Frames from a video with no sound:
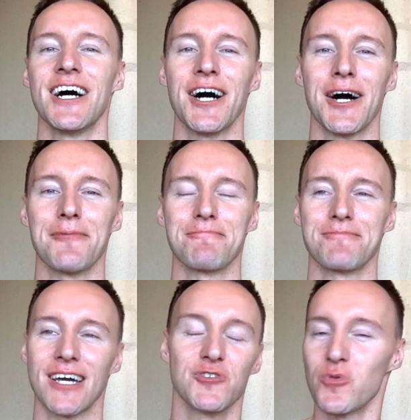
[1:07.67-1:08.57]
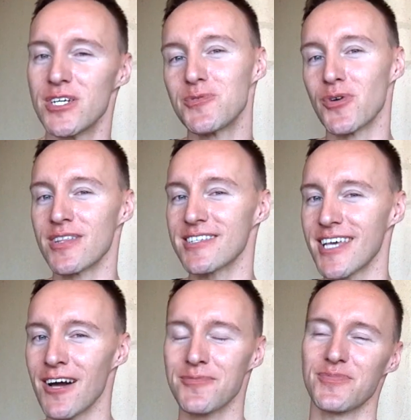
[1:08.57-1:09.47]
I just wanted to point this
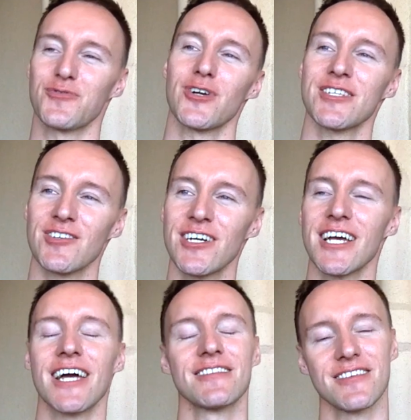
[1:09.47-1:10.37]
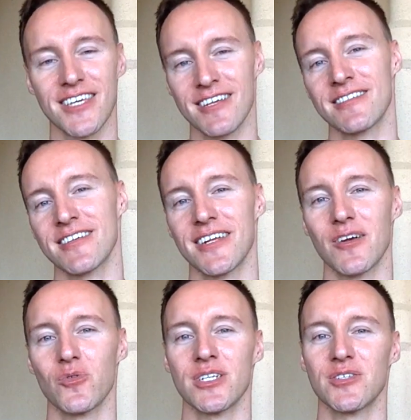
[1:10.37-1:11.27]
out before I start. And the second thing that
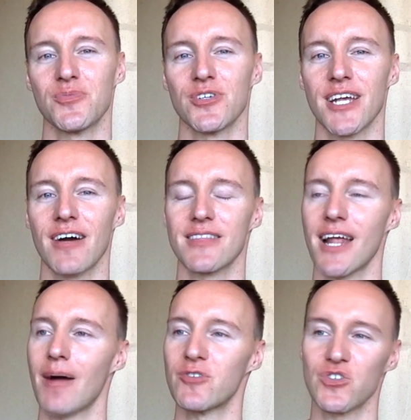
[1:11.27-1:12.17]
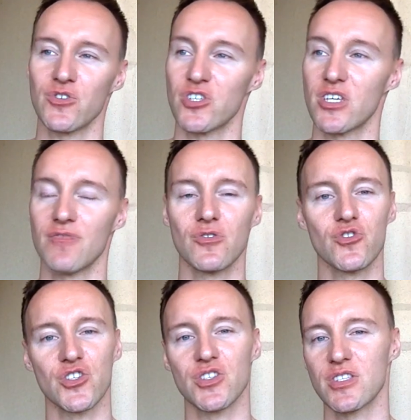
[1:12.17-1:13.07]
I wanted to point out, that I'm just going to give you
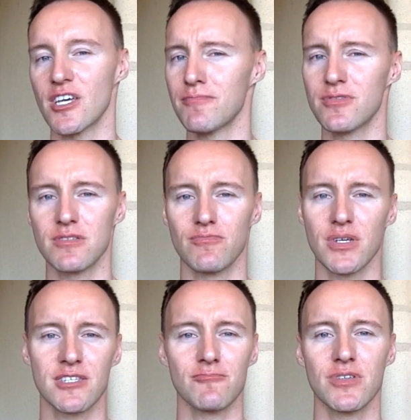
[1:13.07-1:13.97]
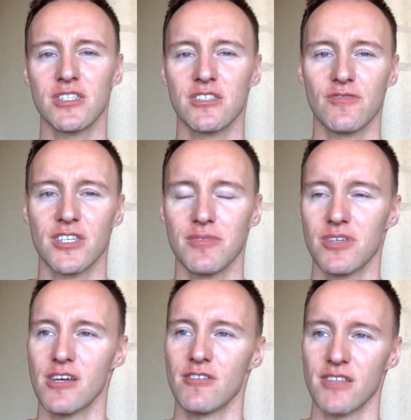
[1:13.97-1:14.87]
just tips, bits and pieces of tips
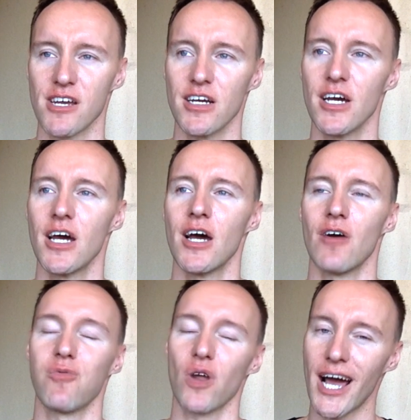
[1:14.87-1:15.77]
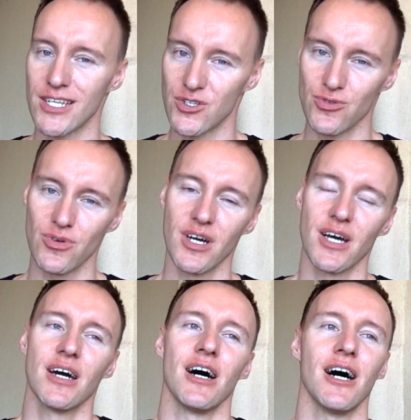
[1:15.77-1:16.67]
here and there of what I do
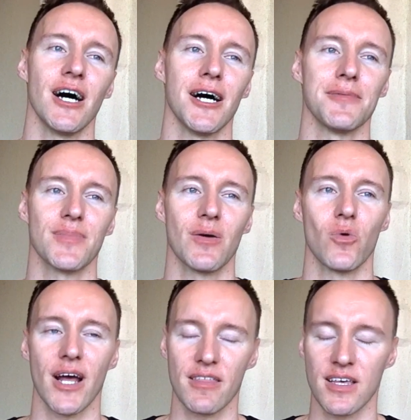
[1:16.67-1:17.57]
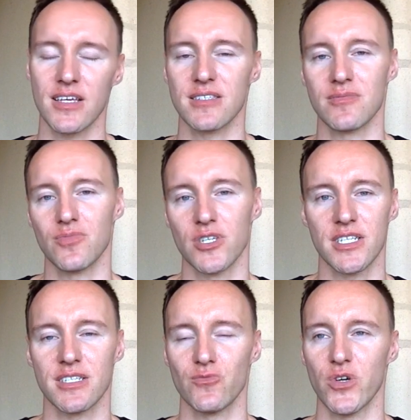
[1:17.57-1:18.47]
and what I think is
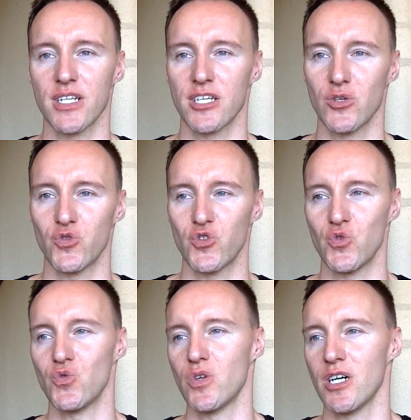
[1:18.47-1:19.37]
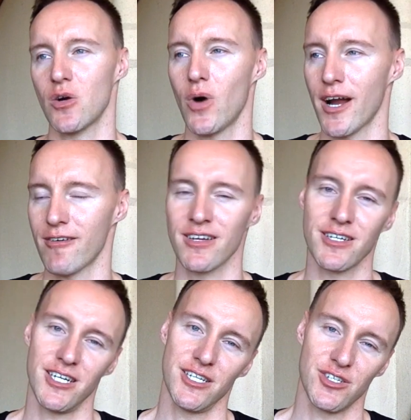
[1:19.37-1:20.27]
important when it comes to acquiring
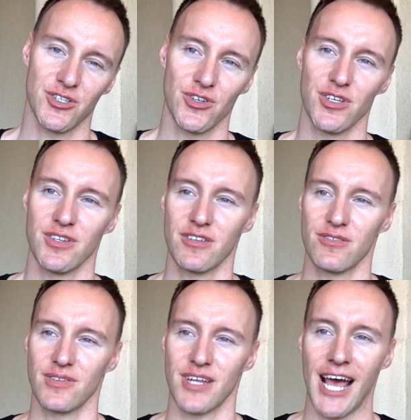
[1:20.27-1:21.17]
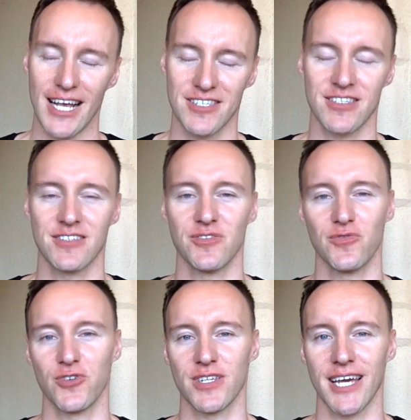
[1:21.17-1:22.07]
a good accent in the
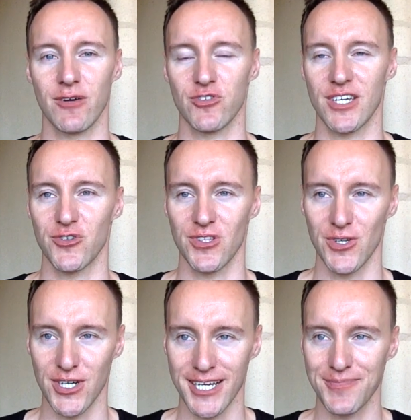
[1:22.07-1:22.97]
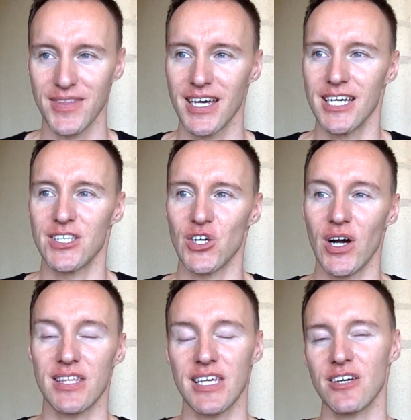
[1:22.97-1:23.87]
foreign language that you're learning. So
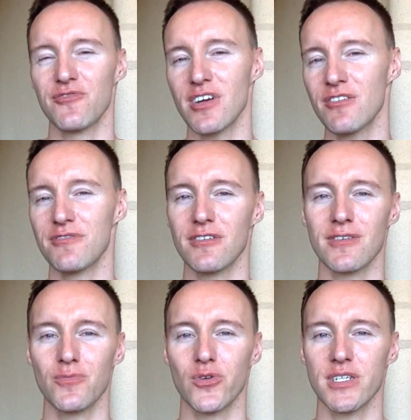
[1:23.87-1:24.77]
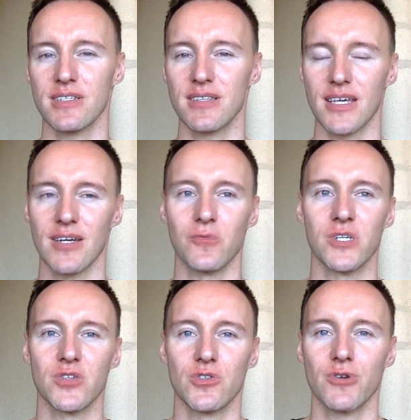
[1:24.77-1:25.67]
I think a very, very important thing
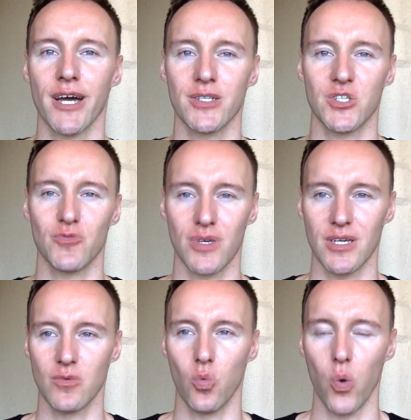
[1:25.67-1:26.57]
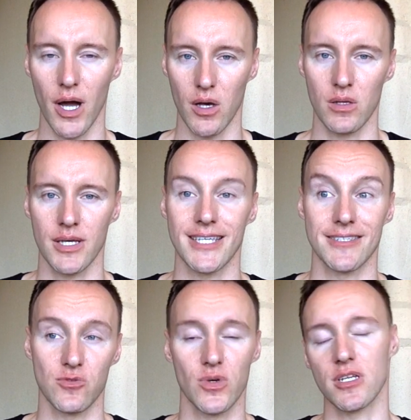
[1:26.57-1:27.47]
when you're trying to speak well, as
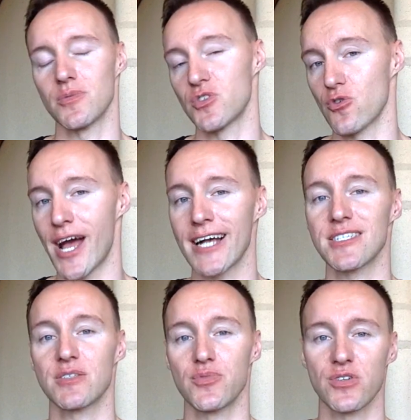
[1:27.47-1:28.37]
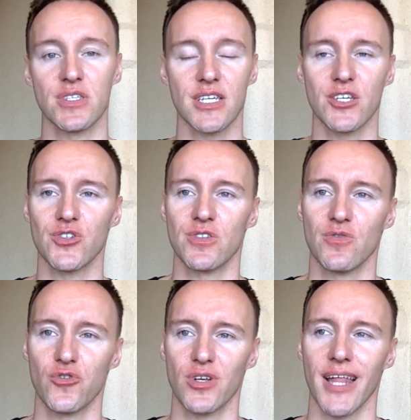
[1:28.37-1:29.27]
in when it comes to your accent and pronunciation in the
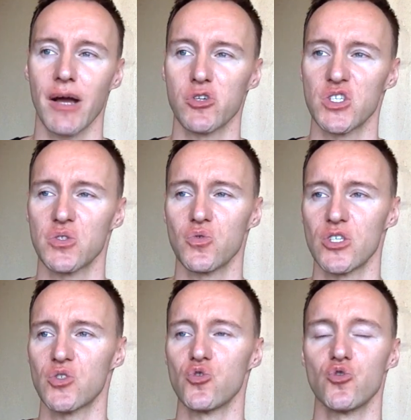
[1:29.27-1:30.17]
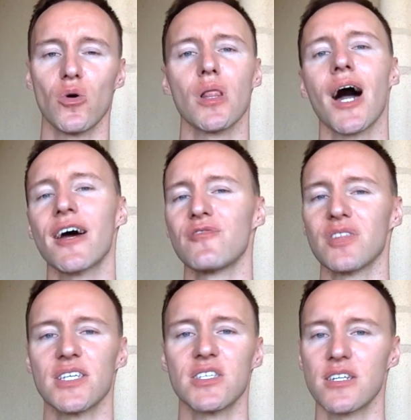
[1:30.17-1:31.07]
foreign language, is to do a lot of
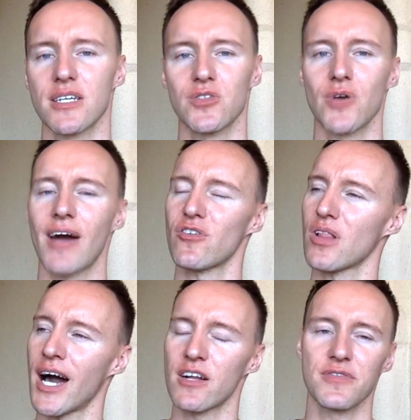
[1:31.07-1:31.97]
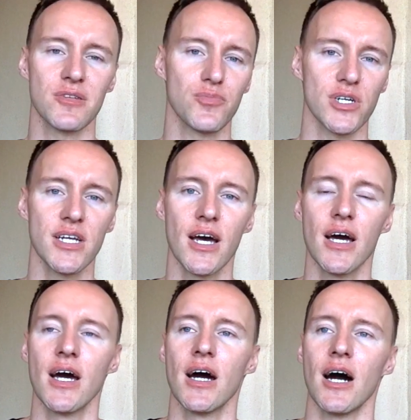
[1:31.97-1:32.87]
listening, to have a lot of input
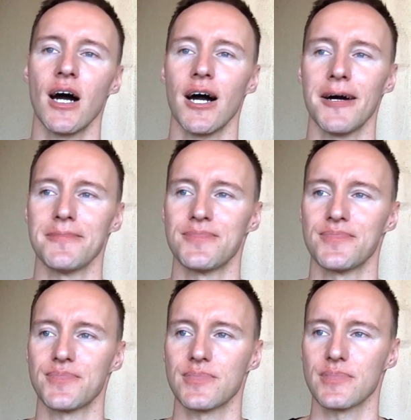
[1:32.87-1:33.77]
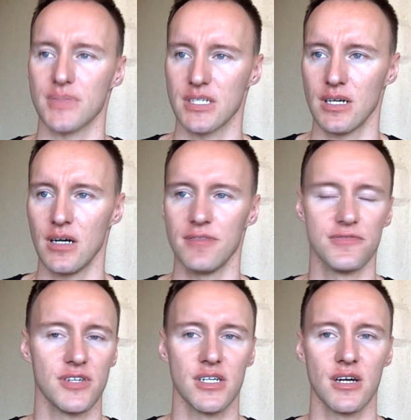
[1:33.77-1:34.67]

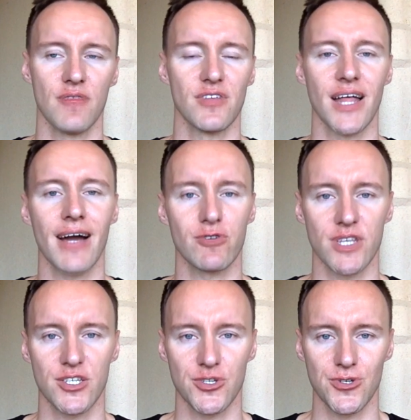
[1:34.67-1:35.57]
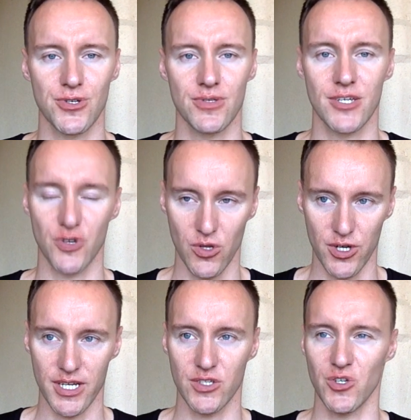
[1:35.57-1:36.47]
of the language that you're
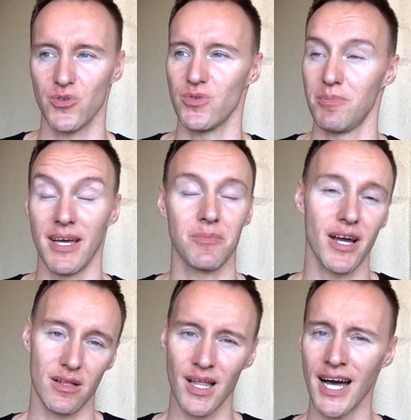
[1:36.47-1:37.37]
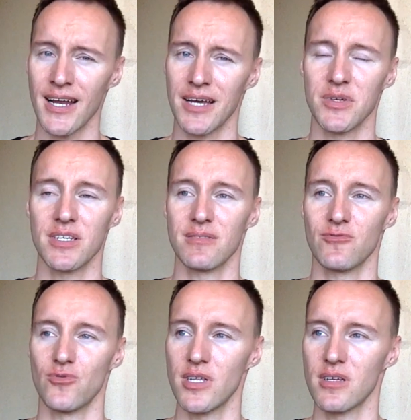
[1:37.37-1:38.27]
learning. So, and by a lot, I mean
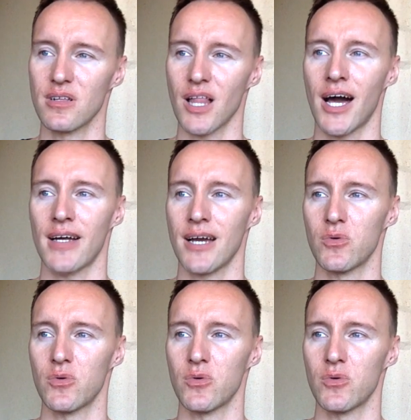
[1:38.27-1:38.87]
really a lot.